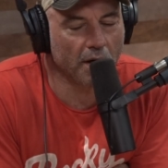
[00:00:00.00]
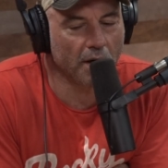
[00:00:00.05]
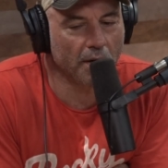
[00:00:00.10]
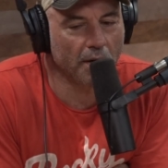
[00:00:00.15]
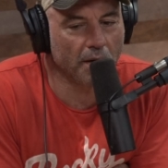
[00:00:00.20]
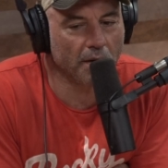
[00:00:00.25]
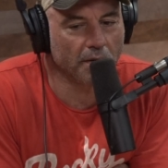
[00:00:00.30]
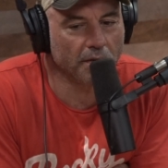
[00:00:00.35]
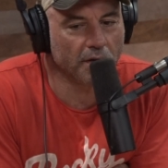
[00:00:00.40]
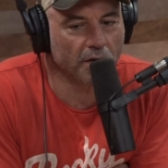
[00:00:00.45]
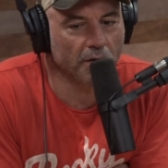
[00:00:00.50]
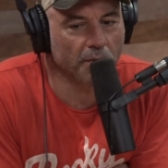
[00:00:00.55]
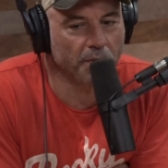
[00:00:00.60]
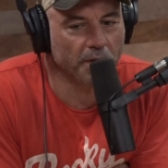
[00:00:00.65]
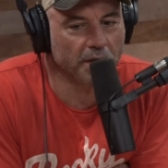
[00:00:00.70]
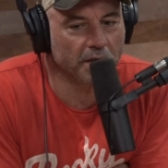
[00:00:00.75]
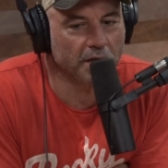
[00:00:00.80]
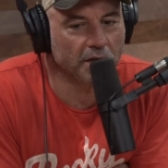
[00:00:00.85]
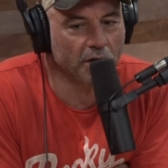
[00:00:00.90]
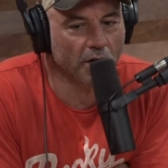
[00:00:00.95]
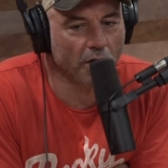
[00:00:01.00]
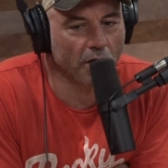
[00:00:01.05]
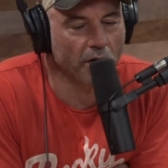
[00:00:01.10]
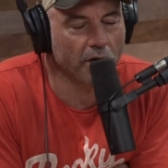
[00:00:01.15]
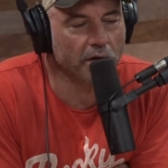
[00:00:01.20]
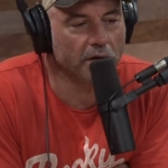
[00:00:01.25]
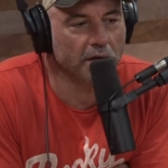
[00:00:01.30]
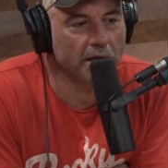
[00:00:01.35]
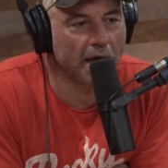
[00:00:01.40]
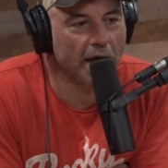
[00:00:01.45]
uh, their ability to
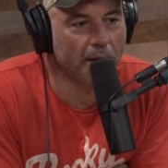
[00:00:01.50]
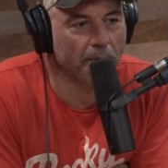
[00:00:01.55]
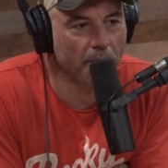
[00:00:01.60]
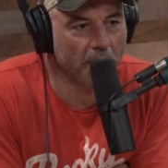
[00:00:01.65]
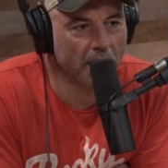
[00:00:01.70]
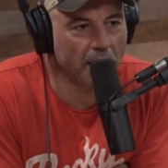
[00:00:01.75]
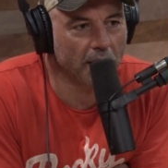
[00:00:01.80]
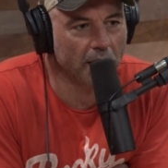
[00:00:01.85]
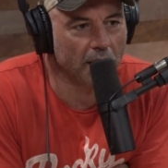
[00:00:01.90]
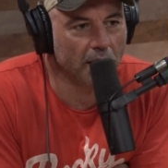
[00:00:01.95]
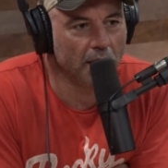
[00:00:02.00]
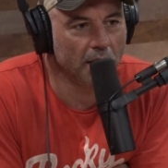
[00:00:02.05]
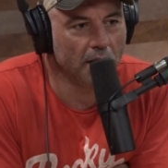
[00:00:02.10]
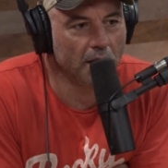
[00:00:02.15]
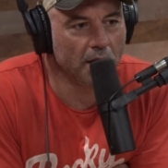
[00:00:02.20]
earn that money